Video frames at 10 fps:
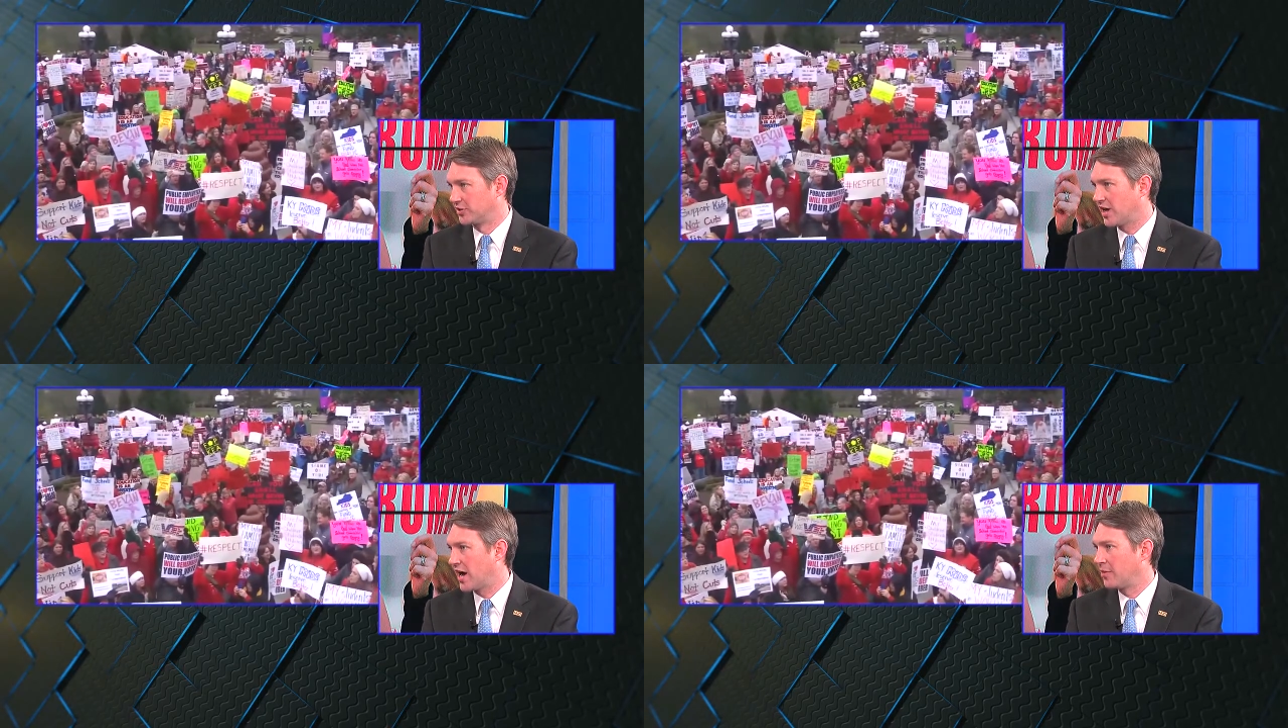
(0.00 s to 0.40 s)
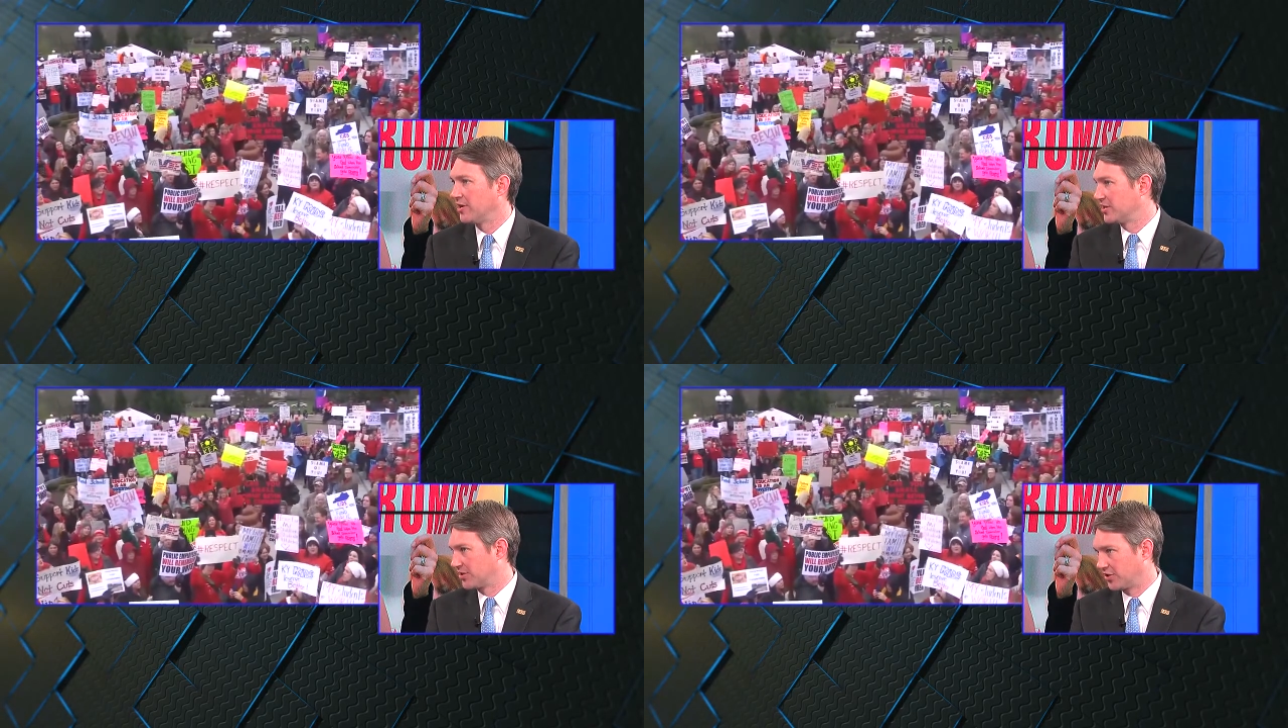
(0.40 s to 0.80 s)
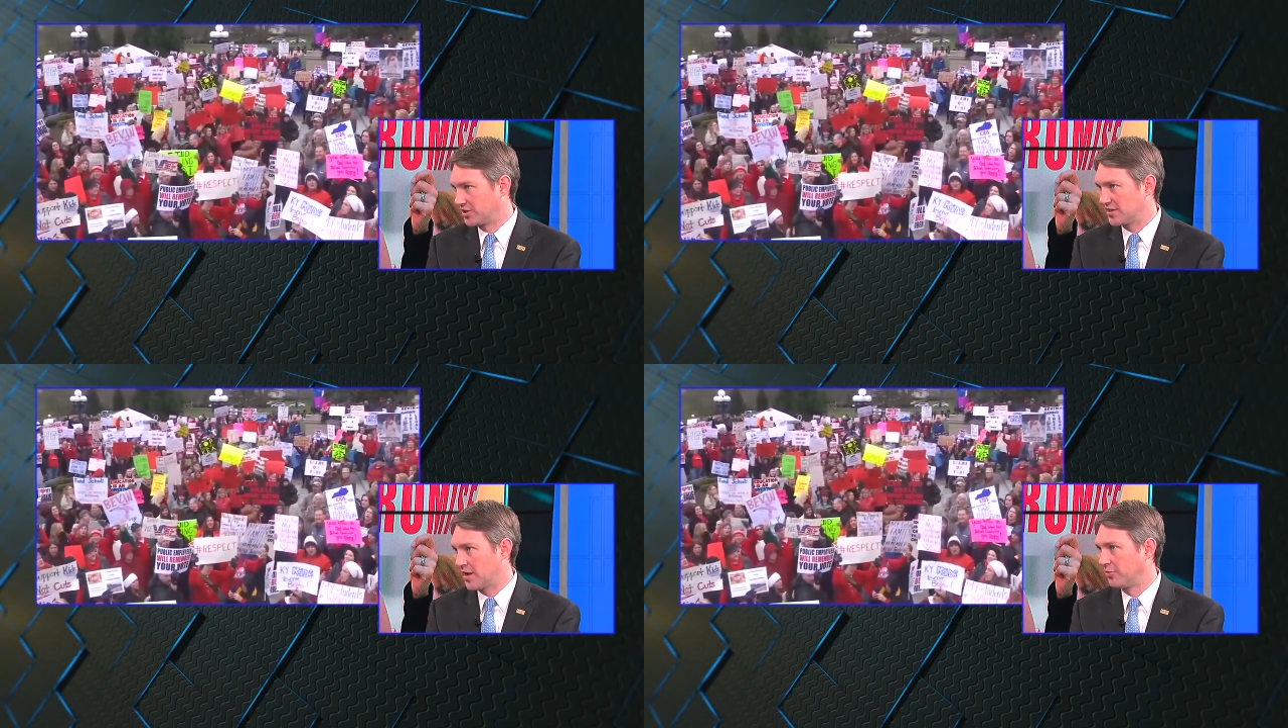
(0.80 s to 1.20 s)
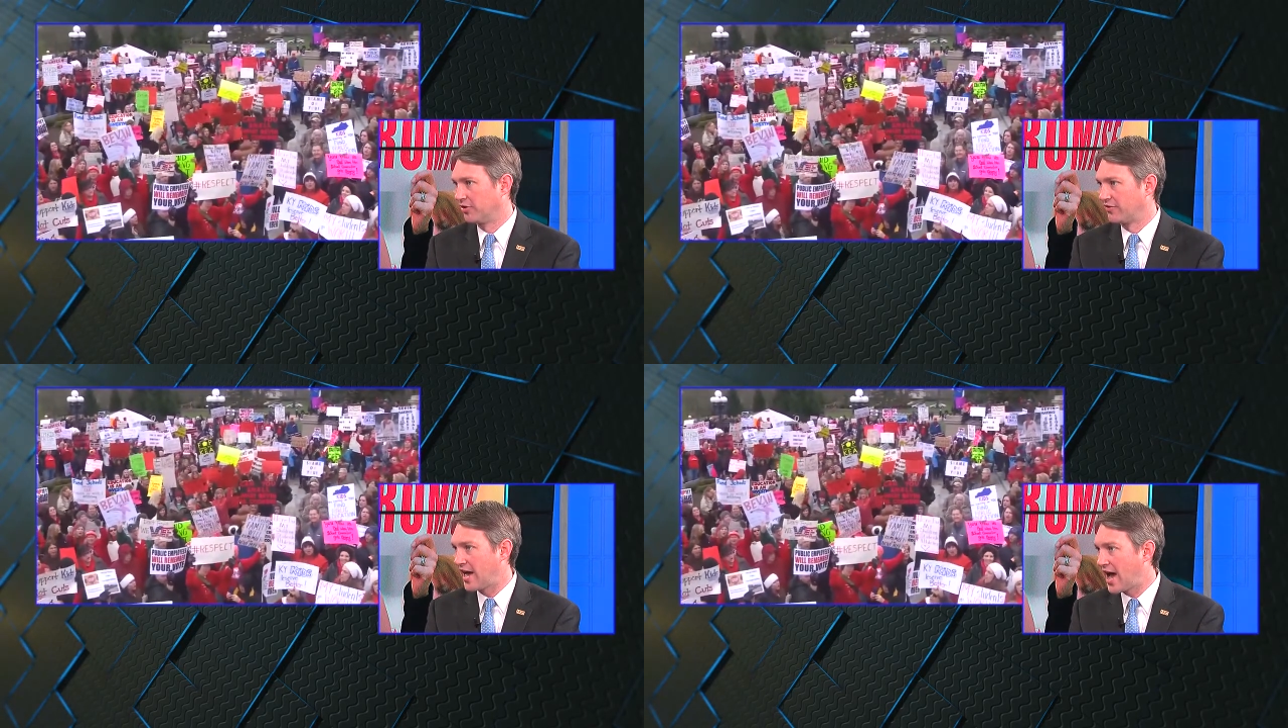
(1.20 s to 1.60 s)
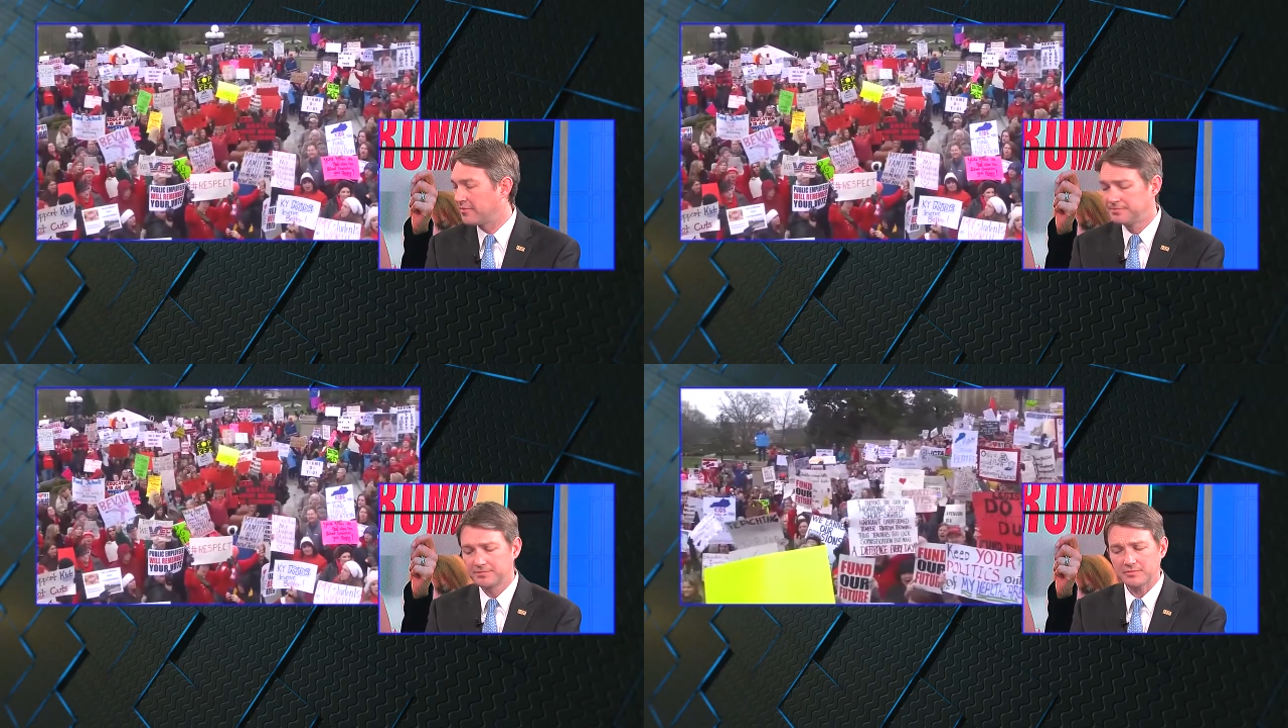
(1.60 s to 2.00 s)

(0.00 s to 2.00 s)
retirement is a good example of that.